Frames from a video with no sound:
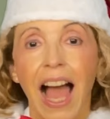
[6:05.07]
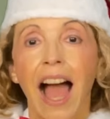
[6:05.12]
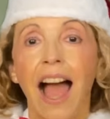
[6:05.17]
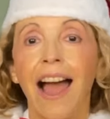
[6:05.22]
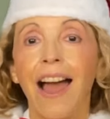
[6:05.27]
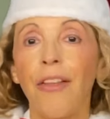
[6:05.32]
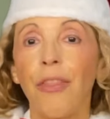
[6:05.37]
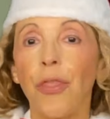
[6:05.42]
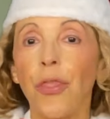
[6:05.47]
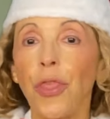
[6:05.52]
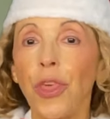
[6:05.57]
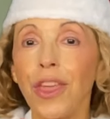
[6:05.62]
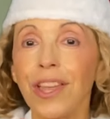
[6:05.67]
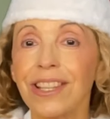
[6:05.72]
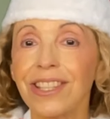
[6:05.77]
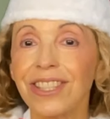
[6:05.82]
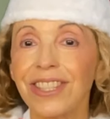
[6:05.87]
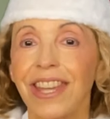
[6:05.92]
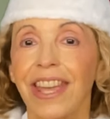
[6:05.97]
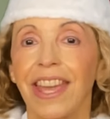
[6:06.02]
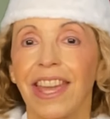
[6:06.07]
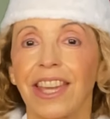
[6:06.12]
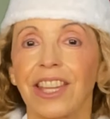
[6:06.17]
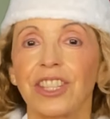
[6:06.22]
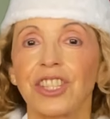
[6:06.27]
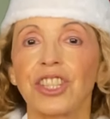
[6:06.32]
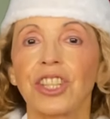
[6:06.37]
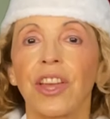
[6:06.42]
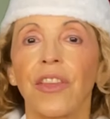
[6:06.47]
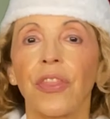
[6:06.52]
At this
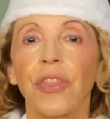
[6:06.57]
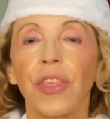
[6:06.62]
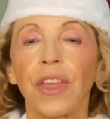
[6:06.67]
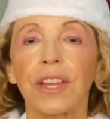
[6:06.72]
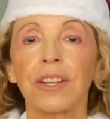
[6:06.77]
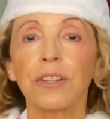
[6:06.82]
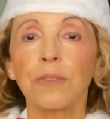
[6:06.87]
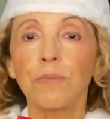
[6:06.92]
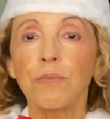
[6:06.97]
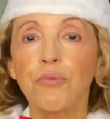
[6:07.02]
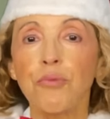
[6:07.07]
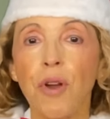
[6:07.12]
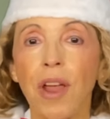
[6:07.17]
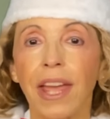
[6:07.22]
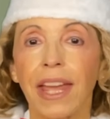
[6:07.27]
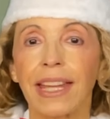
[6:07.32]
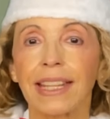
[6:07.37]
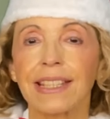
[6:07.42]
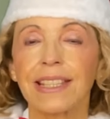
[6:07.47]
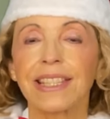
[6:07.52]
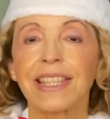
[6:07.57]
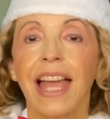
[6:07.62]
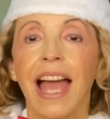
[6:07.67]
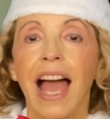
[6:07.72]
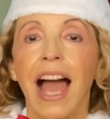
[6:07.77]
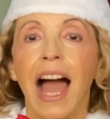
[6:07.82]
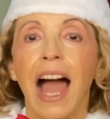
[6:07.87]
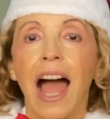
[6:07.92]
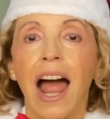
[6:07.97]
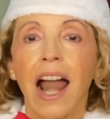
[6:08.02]
age, their brains
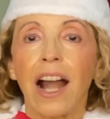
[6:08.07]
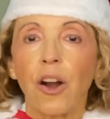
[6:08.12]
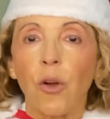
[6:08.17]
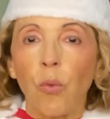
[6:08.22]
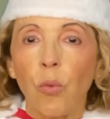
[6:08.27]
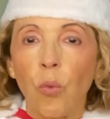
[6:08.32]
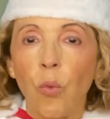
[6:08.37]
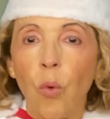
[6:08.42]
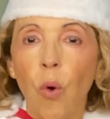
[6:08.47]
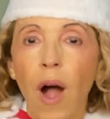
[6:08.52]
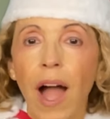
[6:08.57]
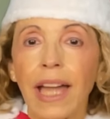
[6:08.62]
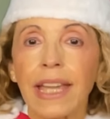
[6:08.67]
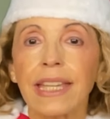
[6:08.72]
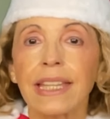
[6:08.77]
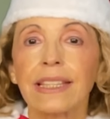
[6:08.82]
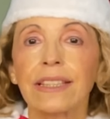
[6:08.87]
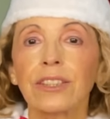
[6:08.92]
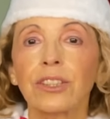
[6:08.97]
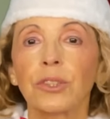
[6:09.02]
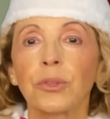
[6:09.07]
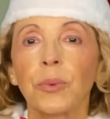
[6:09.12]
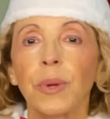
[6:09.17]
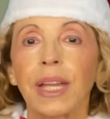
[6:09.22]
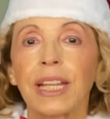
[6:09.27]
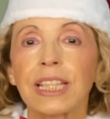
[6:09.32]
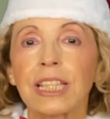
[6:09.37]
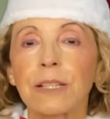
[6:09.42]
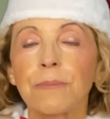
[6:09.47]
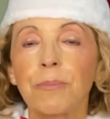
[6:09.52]
are wired to
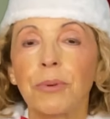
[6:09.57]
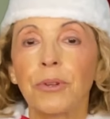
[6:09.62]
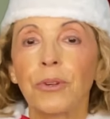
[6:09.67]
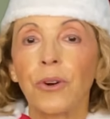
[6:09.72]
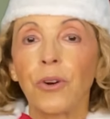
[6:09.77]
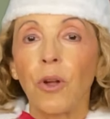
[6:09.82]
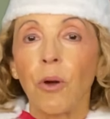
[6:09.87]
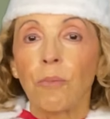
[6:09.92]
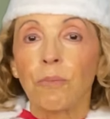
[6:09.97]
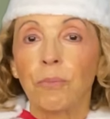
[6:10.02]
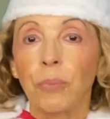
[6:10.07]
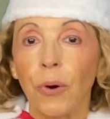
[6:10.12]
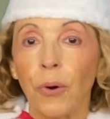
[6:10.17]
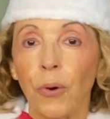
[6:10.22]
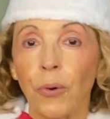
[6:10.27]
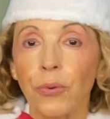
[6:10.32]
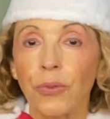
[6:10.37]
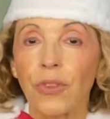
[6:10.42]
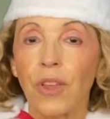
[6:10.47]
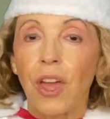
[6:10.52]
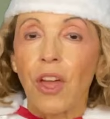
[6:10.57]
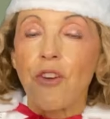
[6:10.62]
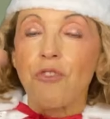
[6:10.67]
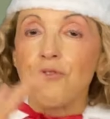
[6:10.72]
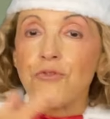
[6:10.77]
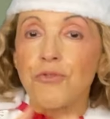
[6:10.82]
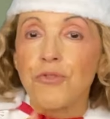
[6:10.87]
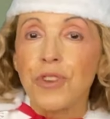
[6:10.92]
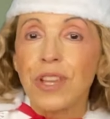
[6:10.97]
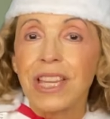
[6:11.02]
explore both
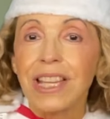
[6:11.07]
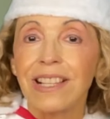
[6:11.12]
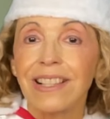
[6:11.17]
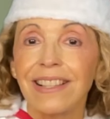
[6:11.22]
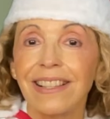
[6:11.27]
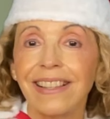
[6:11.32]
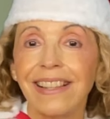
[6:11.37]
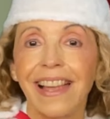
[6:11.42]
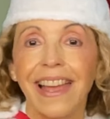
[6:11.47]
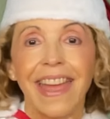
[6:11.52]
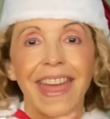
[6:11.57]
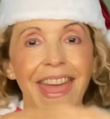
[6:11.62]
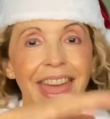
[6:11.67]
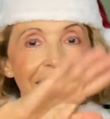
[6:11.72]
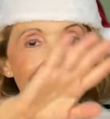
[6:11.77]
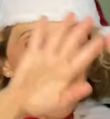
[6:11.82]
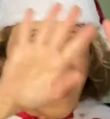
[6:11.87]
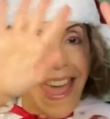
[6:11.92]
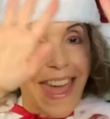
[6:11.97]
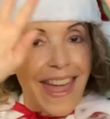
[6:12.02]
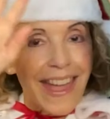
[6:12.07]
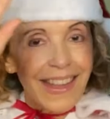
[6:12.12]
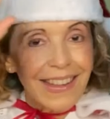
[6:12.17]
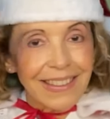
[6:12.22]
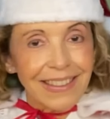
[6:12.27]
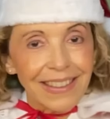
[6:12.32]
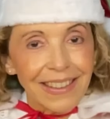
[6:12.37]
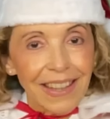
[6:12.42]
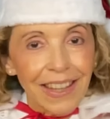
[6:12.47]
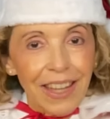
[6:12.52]
real
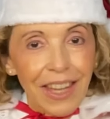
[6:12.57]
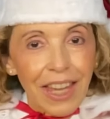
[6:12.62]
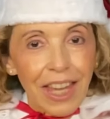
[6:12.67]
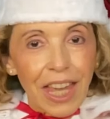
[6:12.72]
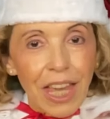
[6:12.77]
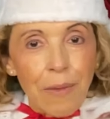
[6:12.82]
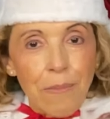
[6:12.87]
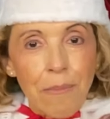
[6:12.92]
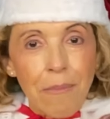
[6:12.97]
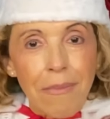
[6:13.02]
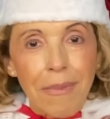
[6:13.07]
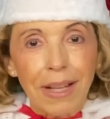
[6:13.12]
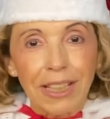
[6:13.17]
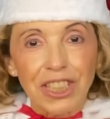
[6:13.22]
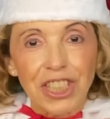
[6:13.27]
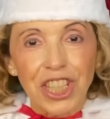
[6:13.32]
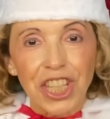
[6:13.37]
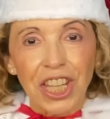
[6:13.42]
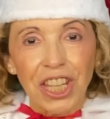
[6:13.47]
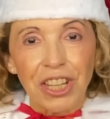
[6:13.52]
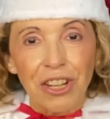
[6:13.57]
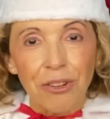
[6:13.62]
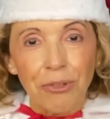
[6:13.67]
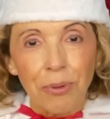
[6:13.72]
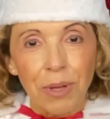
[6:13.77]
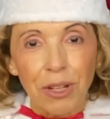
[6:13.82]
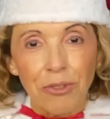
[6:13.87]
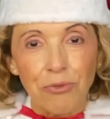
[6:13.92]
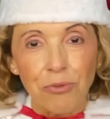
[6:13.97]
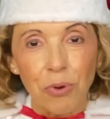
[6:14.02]
and
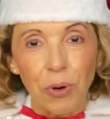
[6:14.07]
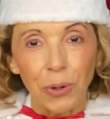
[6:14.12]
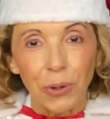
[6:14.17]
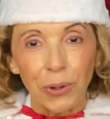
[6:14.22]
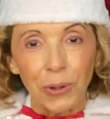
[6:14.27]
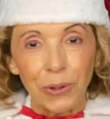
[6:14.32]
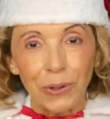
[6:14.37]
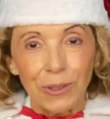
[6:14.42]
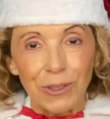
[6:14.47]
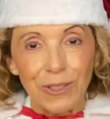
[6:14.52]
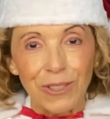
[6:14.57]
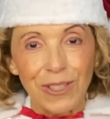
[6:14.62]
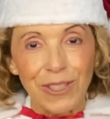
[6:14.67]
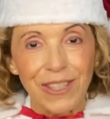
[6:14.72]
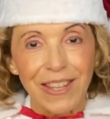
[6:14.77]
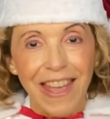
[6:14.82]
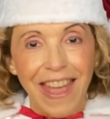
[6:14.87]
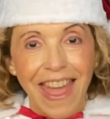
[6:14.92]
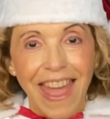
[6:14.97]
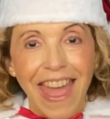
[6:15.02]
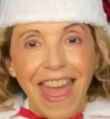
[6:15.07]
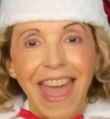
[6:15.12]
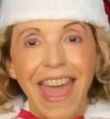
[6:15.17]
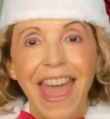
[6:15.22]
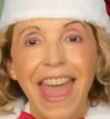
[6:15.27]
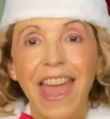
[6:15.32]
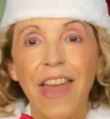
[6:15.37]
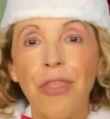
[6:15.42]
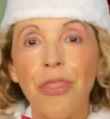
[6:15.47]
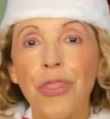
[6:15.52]
imaginary worlds,
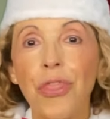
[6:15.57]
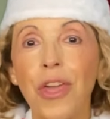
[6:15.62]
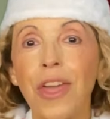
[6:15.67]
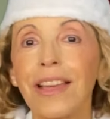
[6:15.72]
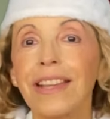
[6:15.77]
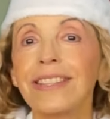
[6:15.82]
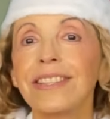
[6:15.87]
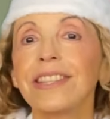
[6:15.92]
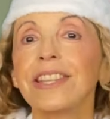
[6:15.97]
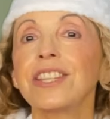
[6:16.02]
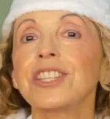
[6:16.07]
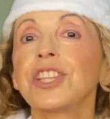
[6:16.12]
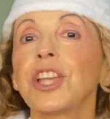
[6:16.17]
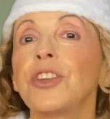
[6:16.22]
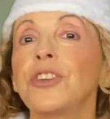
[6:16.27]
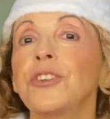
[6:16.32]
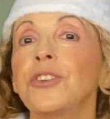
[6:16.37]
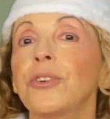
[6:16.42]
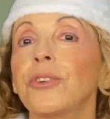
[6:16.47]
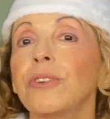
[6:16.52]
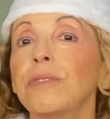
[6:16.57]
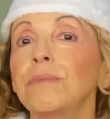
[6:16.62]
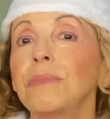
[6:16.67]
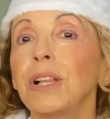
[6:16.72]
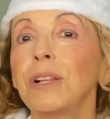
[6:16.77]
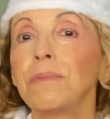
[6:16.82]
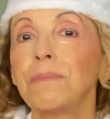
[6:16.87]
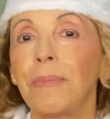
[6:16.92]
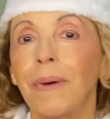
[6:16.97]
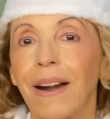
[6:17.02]
and this is a
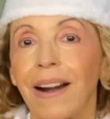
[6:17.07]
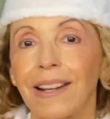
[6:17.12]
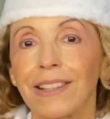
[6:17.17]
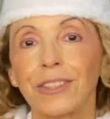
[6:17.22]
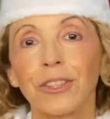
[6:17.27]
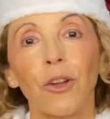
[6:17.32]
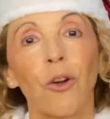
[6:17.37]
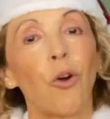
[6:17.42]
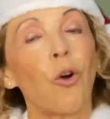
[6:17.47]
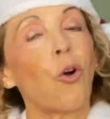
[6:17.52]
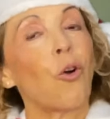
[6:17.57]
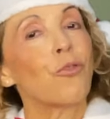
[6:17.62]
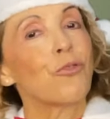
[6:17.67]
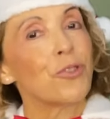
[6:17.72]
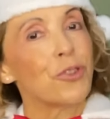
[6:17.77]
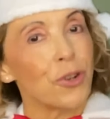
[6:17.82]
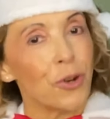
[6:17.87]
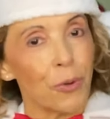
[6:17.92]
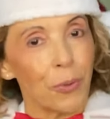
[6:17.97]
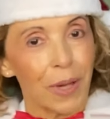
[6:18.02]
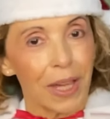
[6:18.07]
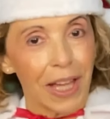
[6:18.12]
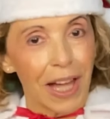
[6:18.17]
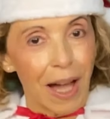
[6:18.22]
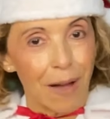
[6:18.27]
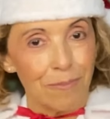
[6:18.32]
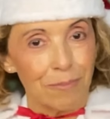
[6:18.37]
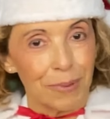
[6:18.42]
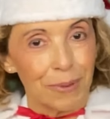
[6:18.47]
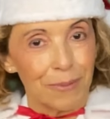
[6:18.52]
normal part of growing up.